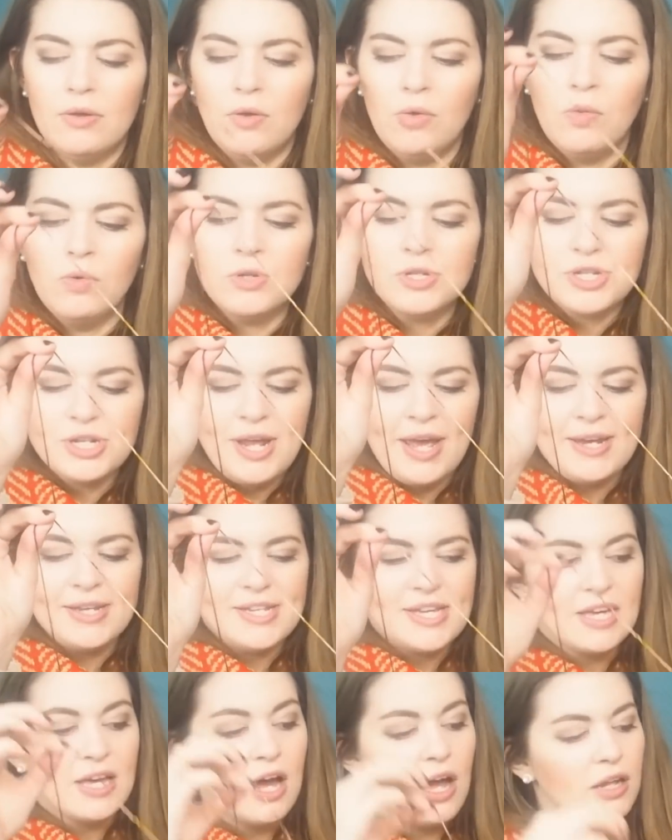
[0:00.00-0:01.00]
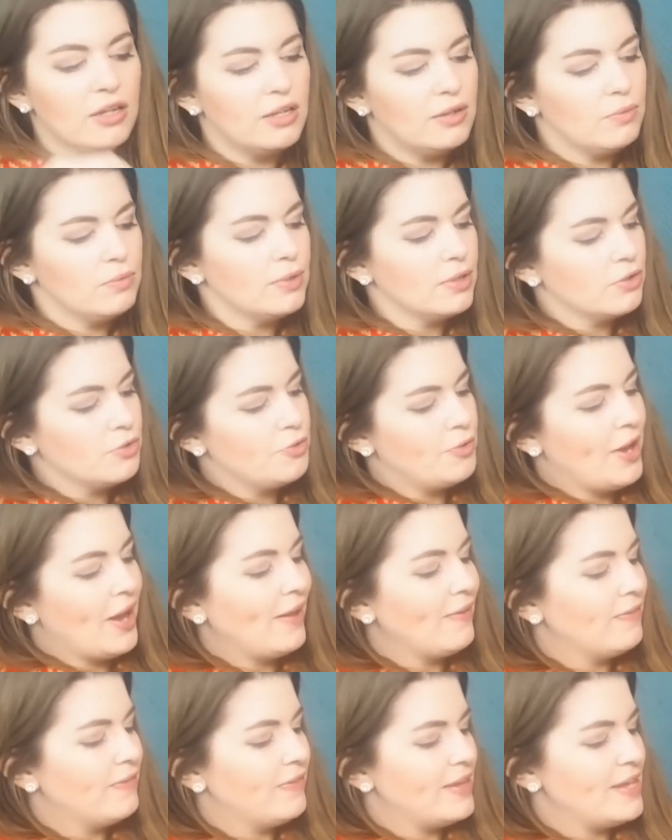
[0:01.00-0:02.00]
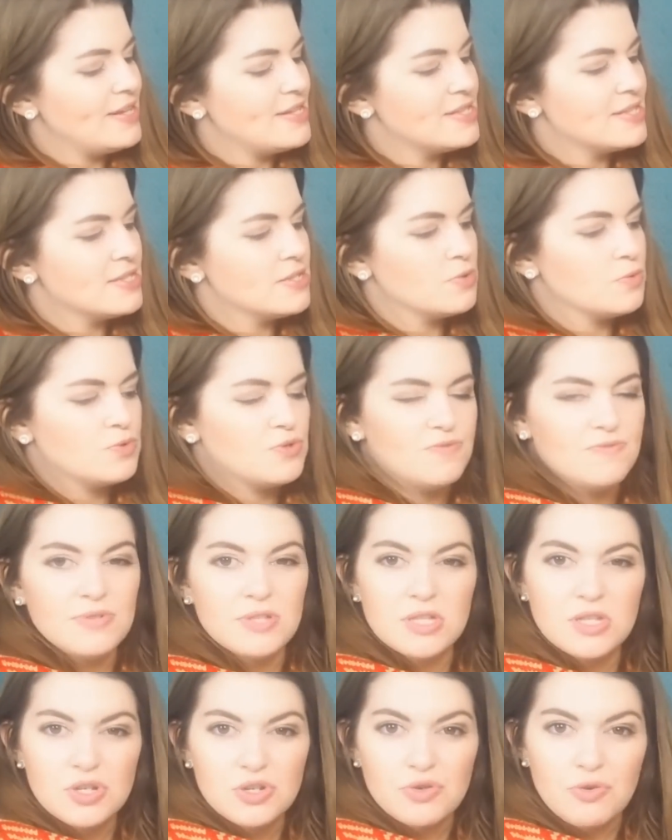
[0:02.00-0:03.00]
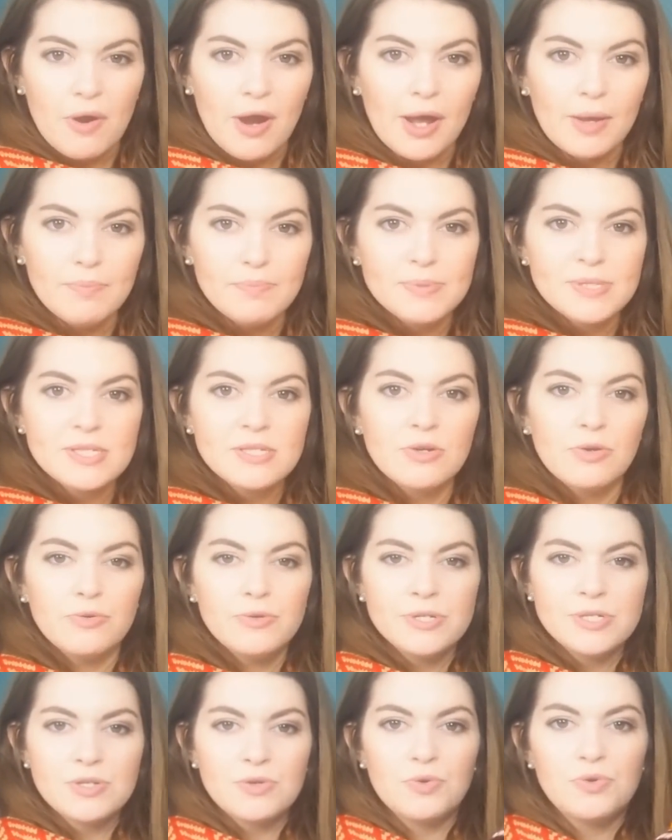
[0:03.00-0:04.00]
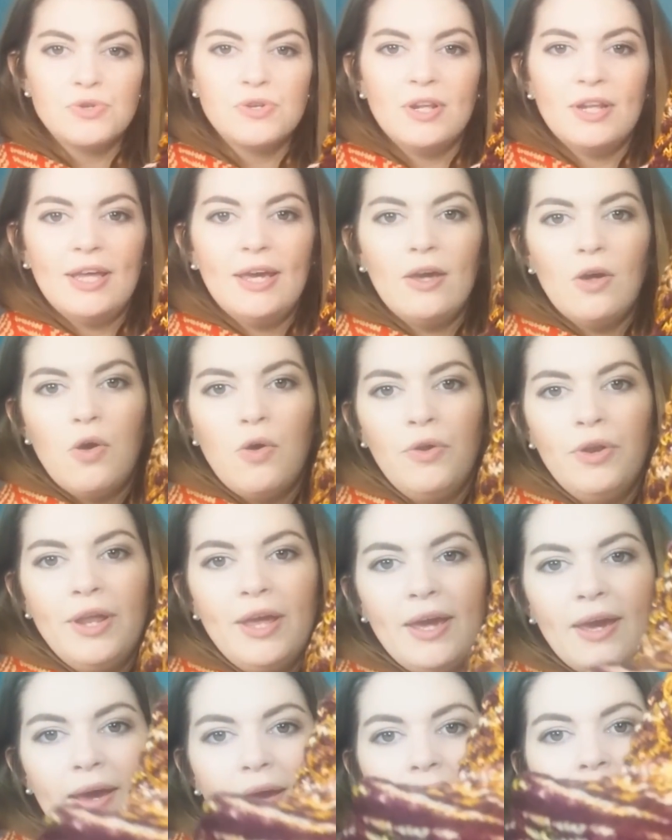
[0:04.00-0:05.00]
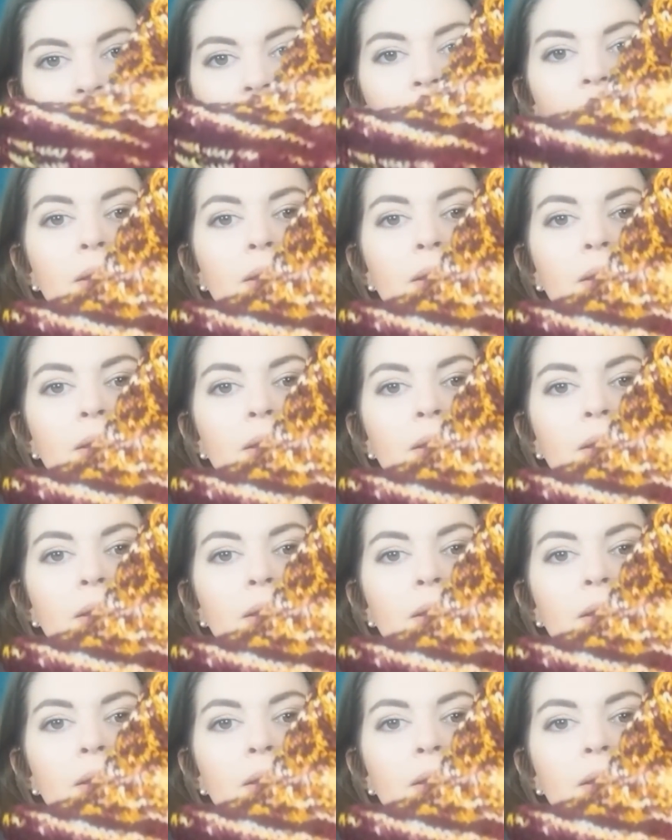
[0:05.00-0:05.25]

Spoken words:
alternating colour will create these sort of stripes horizontally on here,